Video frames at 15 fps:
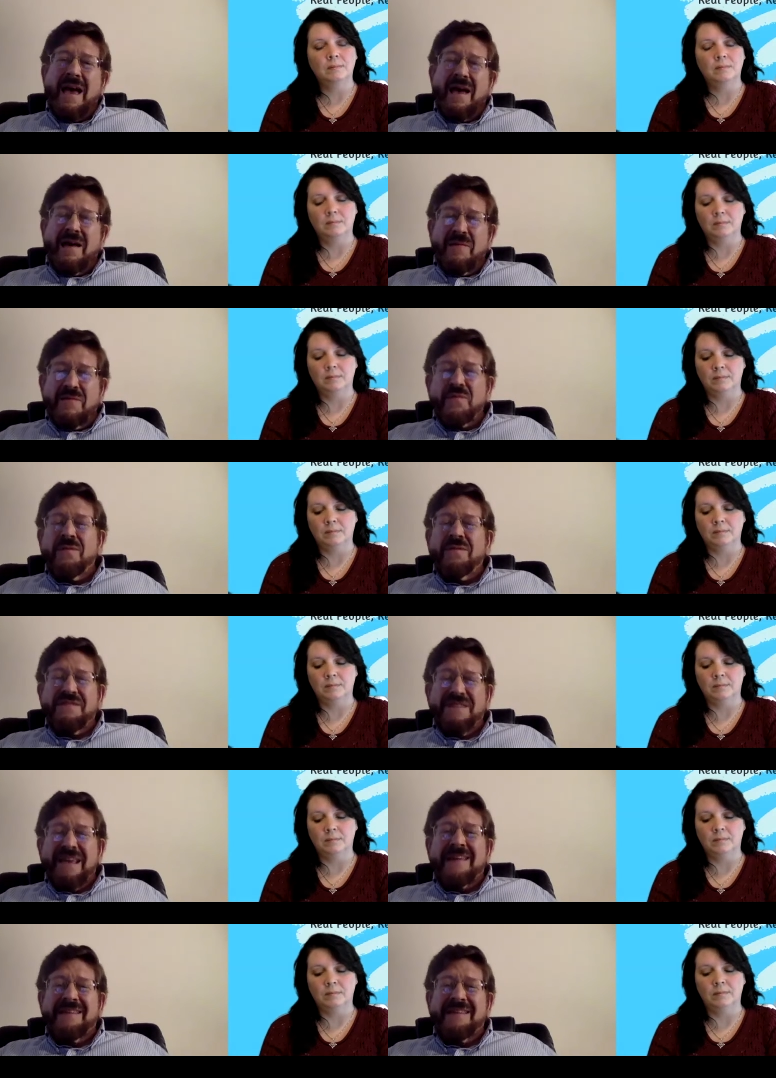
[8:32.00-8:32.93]
Speaker 1: i'm sort of
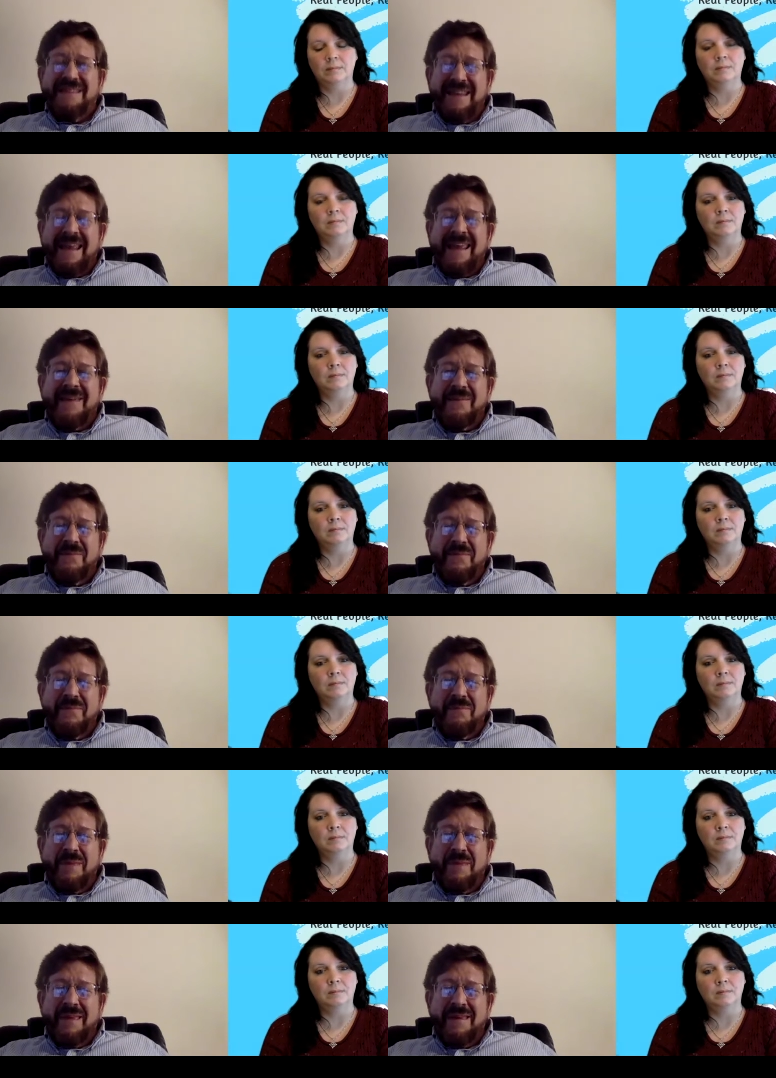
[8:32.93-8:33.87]
psyched today
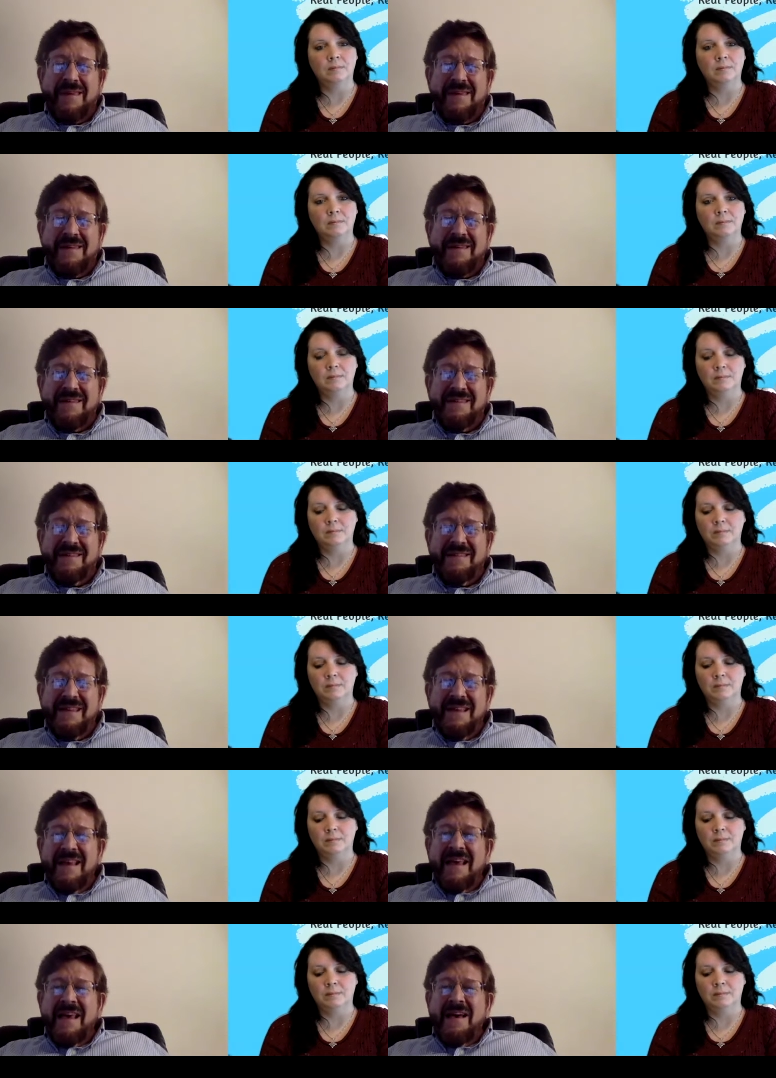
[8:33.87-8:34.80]
because
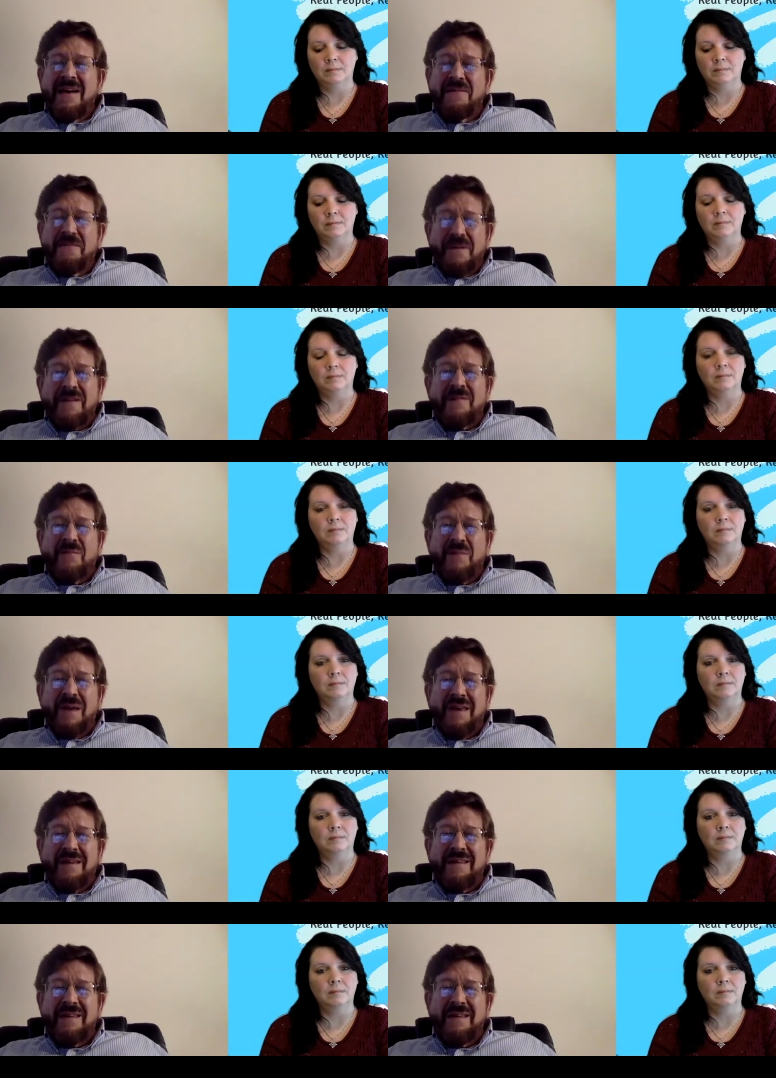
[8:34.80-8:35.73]
a friend of
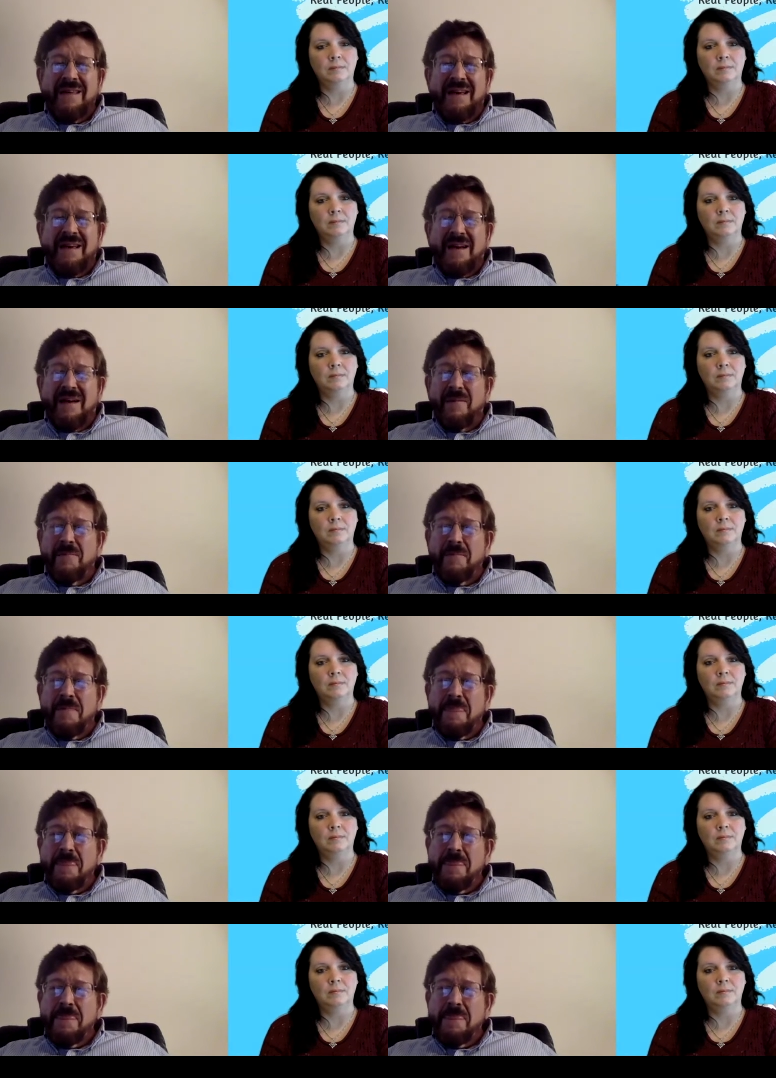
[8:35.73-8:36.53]
mine um,